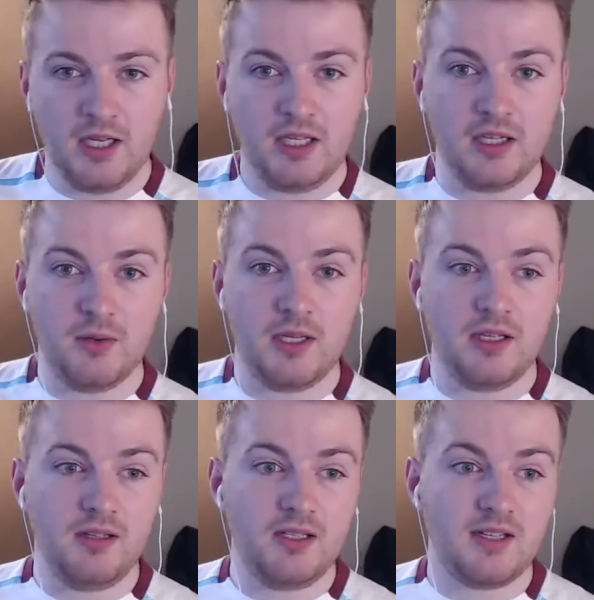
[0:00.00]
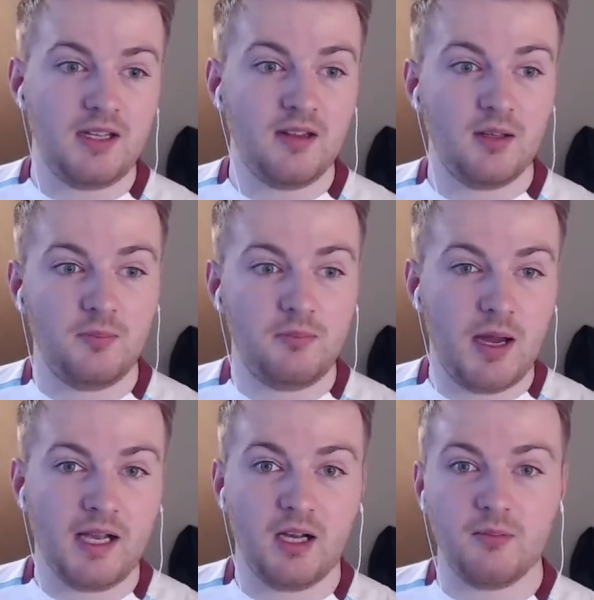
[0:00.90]
he's either
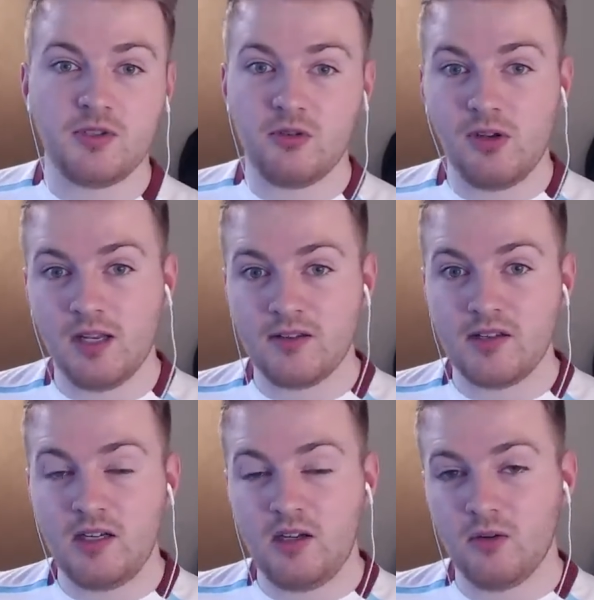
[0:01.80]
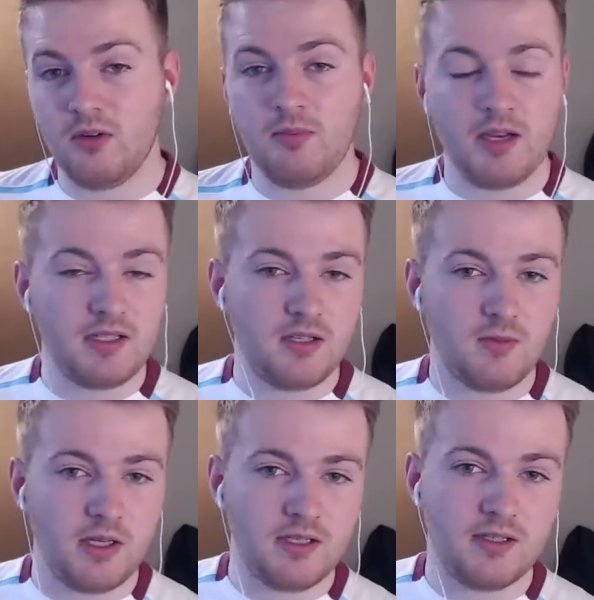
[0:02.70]
back up to Lanzini or he makes his
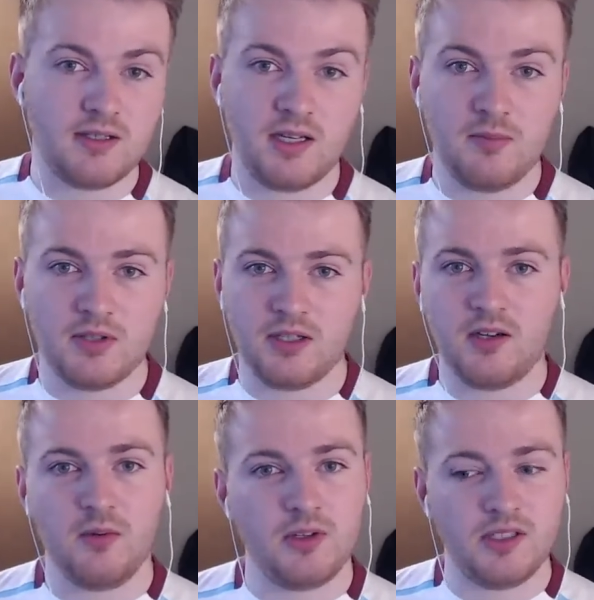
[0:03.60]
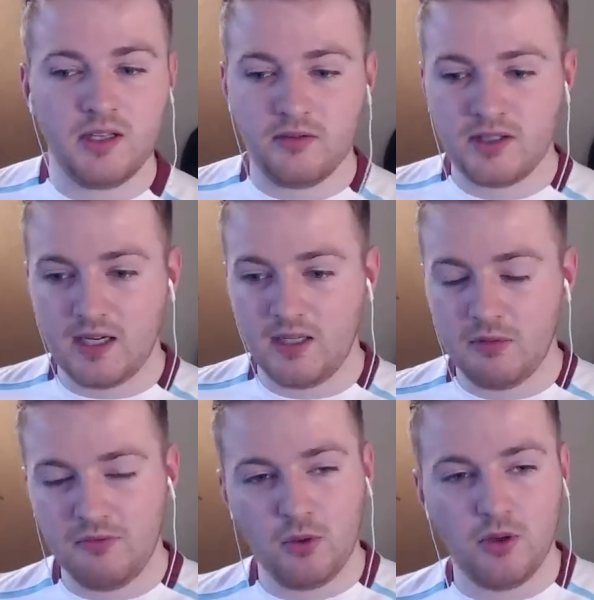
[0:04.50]
way into the team as, as another attacking
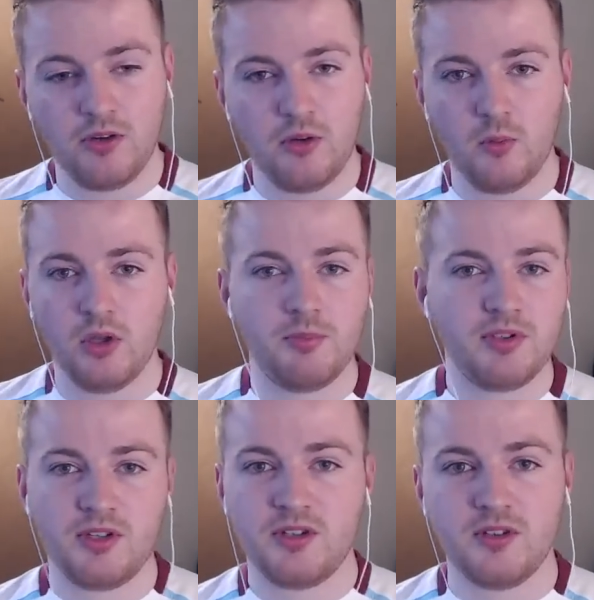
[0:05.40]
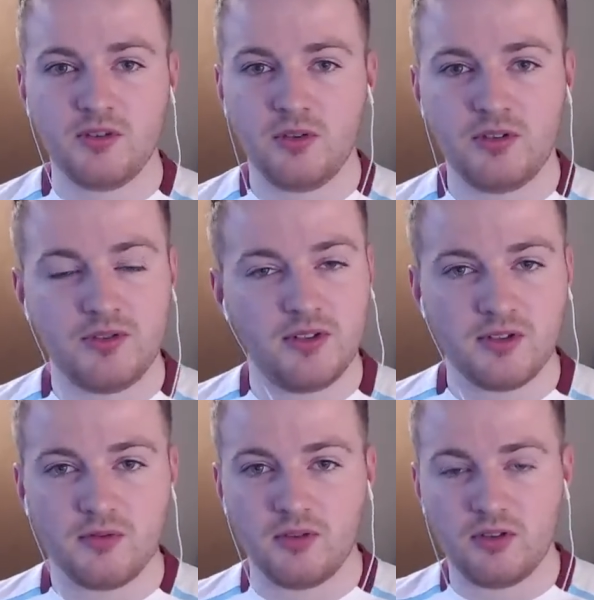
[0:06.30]
midfielder. I don't know what the positions or
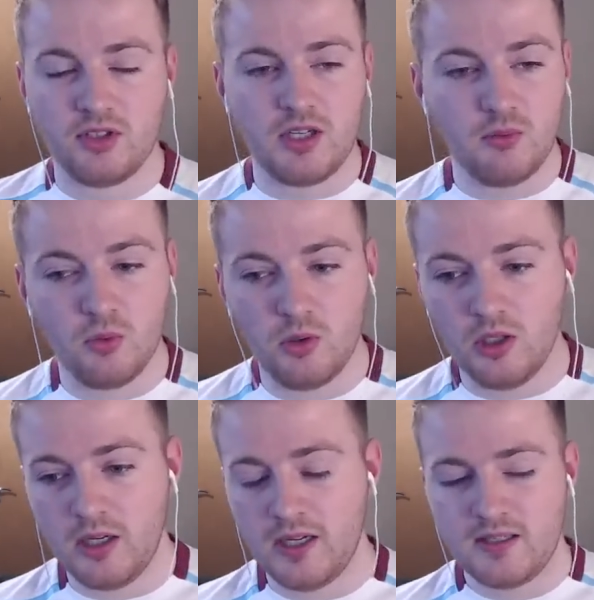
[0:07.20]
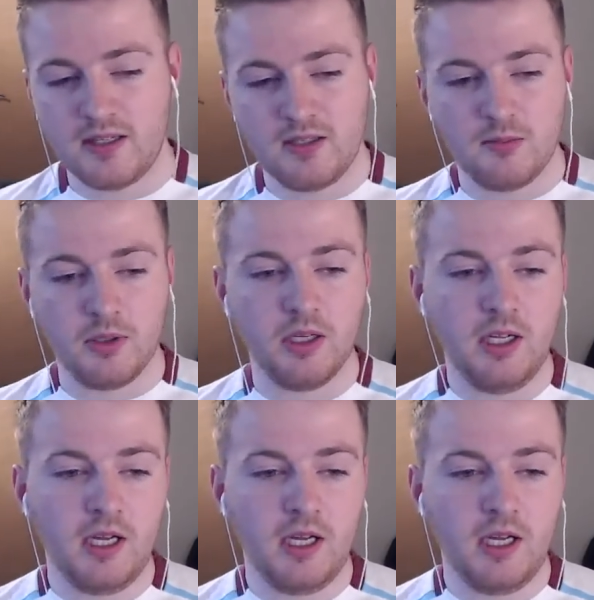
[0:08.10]
the sheet will look like next season, but